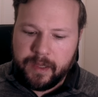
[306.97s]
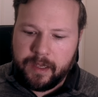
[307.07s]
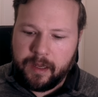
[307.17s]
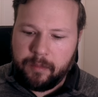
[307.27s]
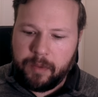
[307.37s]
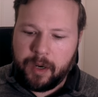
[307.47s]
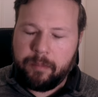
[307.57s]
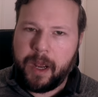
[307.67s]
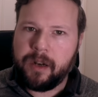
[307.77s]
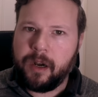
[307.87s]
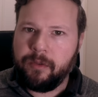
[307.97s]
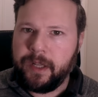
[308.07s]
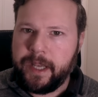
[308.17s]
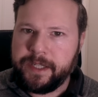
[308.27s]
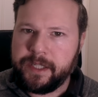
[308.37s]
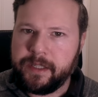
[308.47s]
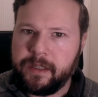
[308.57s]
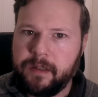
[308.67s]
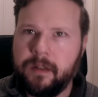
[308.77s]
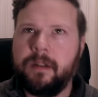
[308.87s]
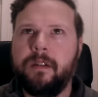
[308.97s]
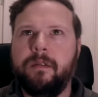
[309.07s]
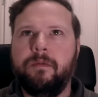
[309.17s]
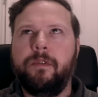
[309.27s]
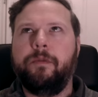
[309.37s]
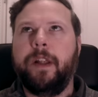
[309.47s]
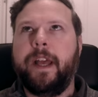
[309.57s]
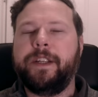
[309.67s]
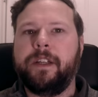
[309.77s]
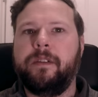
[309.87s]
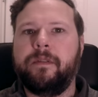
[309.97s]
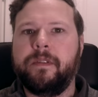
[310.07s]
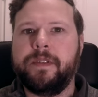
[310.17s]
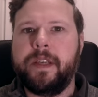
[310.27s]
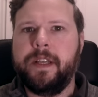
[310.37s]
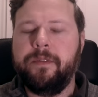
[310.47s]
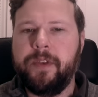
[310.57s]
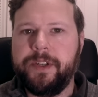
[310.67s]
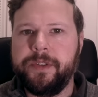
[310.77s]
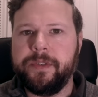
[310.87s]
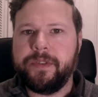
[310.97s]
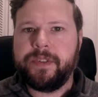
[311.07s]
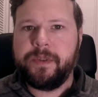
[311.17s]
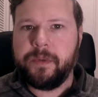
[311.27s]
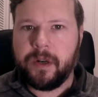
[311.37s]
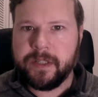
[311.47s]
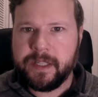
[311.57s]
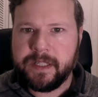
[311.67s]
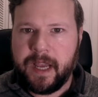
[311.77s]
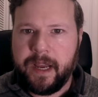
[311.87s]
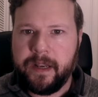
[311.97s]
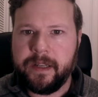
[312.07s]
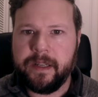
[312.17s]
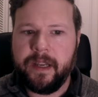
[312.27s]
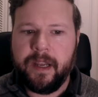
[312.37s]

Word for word: yeah, about our relation the relation of individuals to our society